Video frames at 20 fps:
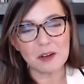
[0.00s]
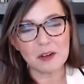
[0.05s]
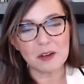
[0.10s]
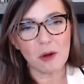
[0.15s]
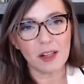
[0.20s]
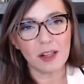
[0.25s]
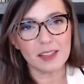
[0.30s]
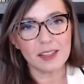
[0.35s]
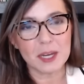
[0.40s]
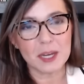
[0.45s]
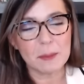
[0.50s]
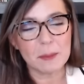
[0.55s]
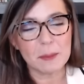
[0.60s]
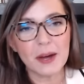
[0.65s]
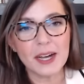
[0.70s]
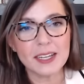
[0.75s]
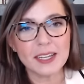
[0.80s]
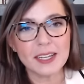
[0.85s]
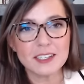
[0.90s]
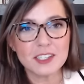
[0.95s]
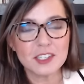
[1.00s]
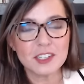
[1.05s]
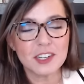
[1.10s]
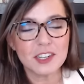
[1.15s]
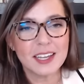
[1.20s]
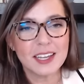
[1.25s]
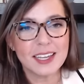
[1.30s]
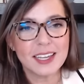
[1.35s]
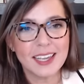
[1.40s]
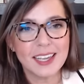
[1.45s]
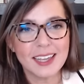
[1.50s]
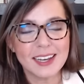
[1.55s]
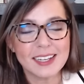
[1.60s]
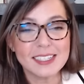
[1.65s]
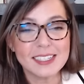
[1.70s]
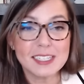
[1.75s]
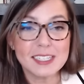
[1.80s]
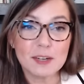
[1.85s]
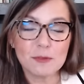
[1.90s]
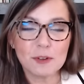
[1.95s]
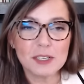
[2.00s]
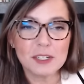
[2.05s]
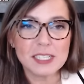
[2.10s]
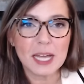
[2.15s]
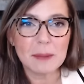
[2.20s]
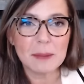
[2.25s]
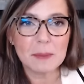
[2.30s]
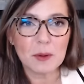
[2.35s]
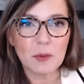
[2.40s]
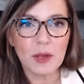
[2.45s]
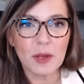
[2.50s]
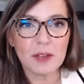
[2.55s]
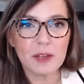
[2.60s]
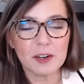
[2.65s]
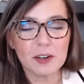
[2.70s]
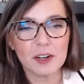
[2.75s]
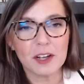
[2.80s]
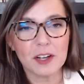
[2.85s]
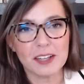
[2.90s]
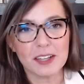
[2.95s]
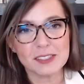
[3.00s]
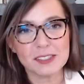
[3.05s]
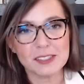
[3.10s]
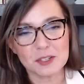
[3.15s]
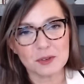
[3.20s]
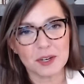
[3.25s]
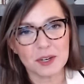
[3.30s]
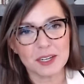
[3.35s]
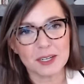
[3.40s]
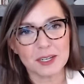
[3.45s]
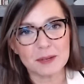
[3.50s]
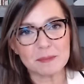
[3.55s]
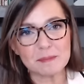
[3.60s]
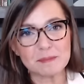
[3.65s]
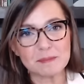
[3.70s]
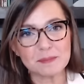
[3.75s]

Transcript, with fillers: quality punch in a different type of way, very concentrated.